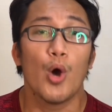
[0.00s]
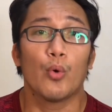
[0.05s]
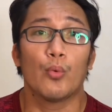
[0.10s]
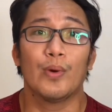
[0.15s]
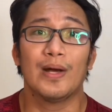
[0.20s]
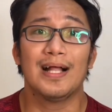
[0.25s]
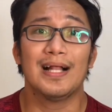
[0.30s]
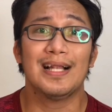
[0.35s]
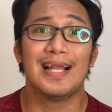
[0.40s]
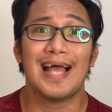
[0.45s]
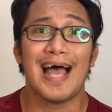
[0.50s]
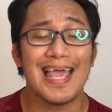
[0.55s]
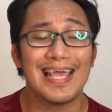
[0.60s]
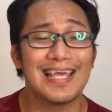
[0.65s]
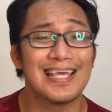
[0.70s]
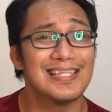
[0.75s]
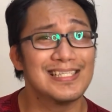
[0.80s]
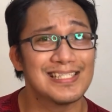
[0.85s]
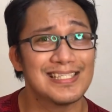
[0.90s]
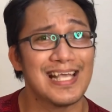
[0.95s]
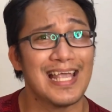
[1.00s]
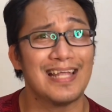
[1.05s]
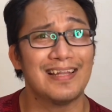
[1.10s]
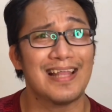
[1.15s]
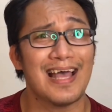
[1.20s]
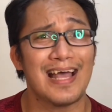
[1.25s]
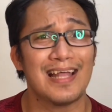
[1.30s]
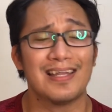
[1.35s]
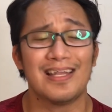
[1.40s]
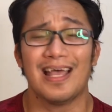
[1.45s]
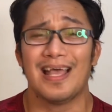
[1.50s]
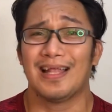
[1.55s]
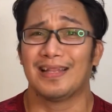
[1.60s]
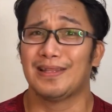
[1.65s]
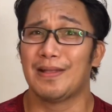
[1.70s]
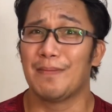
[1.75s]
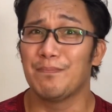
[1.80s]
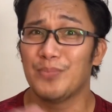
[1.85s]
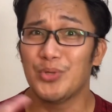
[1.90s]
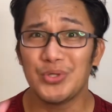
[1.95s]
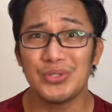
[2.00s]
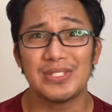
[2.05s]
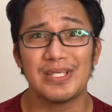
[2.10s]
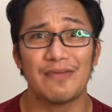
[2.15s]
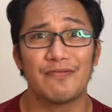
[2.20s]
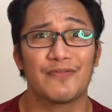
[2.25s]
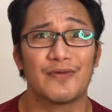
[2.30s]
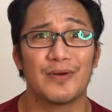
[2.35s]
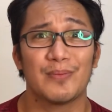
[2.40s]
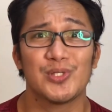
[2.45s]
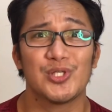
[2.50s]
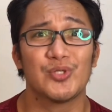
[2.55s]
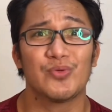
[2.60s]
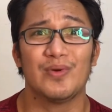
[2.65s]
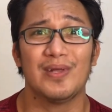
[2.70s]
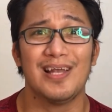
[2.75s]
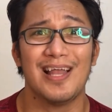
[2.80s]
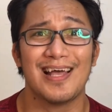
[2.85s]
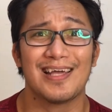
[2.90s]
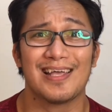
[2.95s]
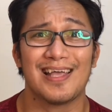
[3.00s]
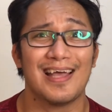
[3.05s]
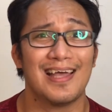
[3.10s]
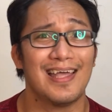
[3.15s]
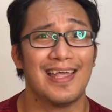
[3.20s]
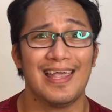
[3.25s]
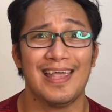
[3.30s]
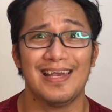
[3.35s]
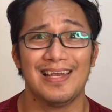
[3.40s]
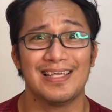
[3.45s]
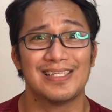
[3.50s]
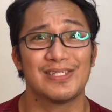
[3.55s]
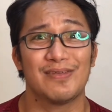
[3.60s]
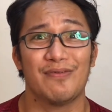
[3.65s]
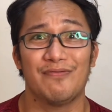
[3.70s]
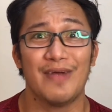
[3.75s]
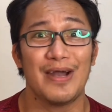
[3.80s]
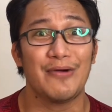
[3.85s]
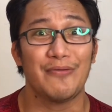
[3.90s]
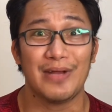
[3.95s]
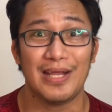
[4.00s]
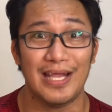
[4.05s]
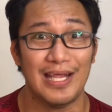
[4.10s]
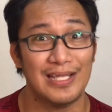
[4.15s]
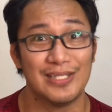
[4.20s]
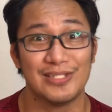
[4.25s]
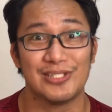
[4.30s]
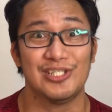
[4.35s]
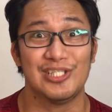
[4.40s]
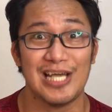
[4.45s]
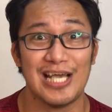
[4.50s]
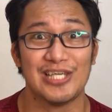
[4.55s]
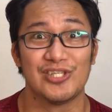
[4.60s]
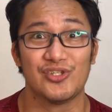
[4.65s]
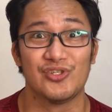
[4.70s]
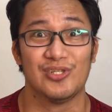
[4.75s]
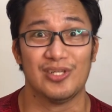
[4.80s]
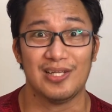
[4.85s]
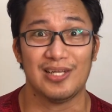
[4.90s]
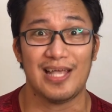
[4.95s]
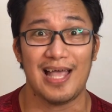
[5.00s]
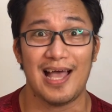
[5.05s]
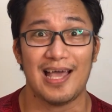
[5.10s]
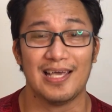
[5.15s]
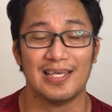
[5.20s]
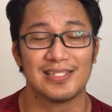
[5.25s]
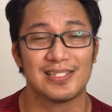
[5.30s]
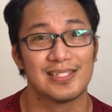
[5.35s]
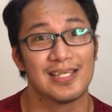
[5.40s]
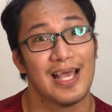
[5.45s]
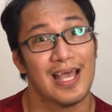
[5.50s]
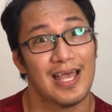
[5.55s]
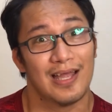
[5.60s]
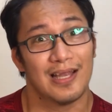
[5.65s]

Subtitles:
Well, I can say that the music from Sri Lanka, it is very international, guys.